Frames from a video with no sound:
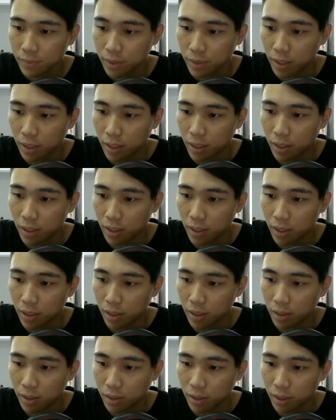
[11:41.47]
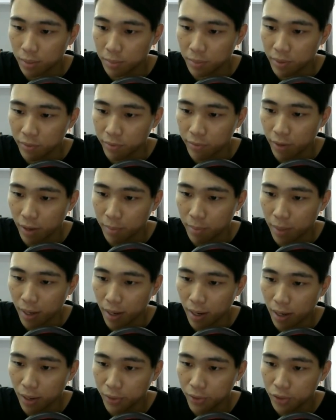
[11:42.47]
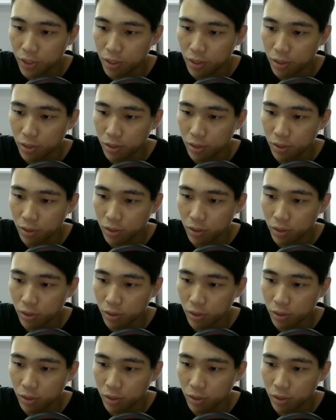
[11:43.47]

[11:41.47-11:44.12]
Let me find my Arthur.